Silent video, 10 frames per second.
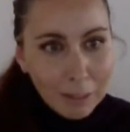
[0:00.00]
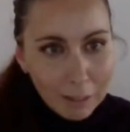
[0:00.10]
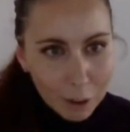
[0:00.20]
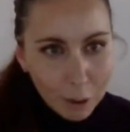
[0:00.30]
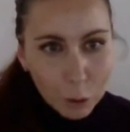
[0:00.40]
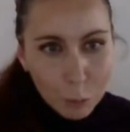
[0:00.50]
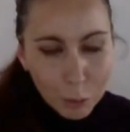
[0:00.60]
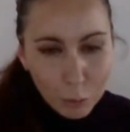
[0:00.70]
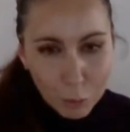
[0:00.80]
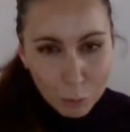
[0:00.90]
by the lack of
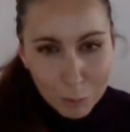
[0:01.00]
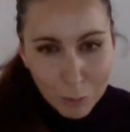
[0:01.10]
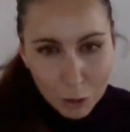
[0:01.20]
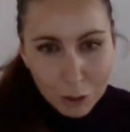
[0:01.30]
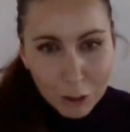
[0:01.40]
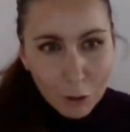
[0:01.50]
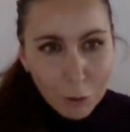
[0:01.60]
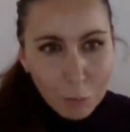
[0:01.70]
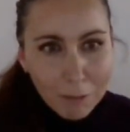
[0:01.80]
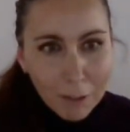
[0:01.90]
support from the majority of
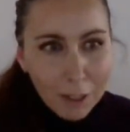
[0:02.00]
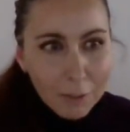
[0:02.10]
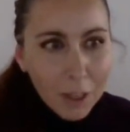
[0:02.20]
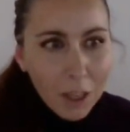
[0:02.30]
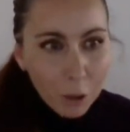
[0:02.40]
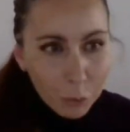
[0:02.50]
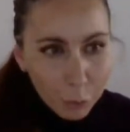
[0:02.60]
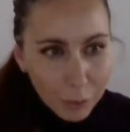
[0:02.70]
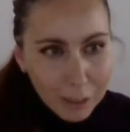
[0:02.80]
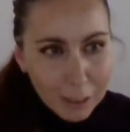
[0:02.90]
P5
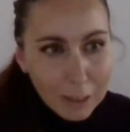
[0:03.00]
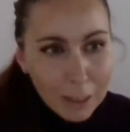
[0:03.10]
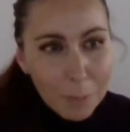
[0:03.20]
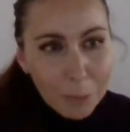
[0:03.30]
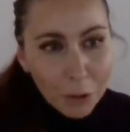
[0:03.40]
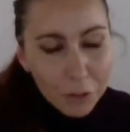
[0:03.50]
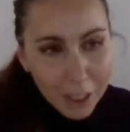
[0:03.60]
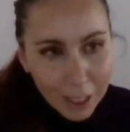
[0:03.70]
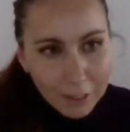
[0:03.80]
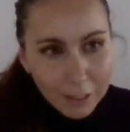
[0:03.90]
on one hand, on
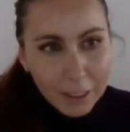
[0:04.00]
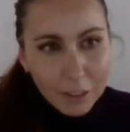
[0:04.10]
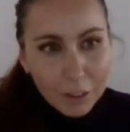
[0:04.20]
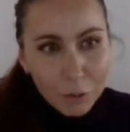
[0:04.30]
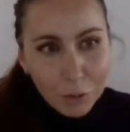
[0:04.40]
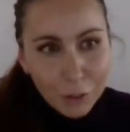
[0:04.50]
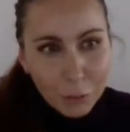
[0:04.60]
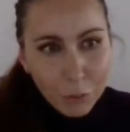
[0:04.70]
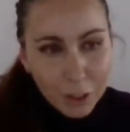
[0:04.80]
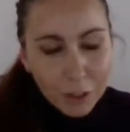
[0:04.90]
the other hand
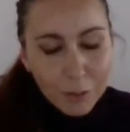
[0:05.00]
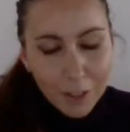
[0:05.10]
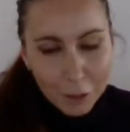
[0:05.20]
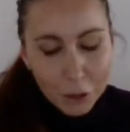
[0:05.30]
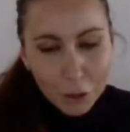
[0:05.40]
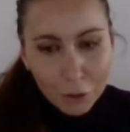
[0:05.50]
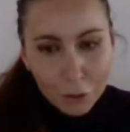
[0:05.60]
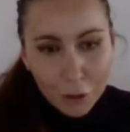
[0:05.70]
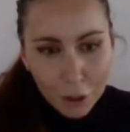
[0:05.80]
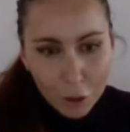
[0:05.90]
its real
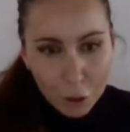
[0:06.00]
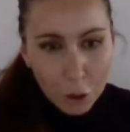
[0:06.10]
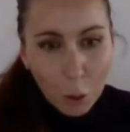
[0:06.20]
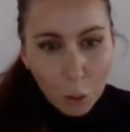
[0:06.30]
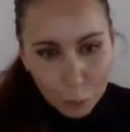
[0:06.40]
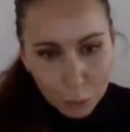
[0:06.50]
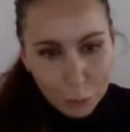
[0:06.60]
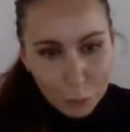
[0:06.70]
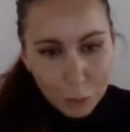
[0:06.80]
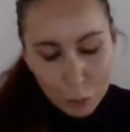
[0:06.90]
function
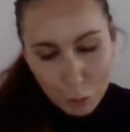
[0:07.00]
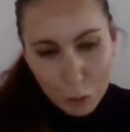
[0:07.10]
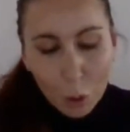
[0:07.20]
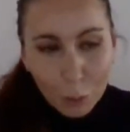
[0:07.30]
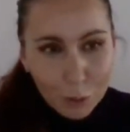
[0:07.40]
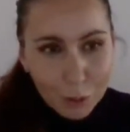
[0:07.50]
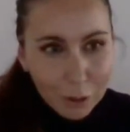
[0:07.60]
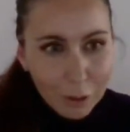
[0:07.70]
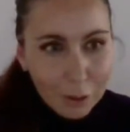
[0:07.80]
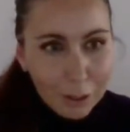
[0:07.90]
shows both
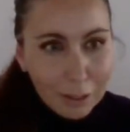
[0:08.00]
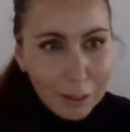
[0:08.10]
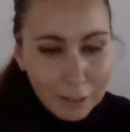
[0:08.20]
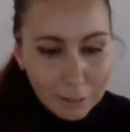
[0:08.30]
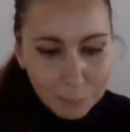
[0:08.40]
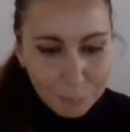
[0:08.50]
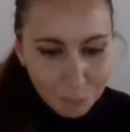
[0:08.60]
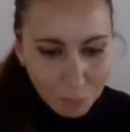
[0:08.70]
late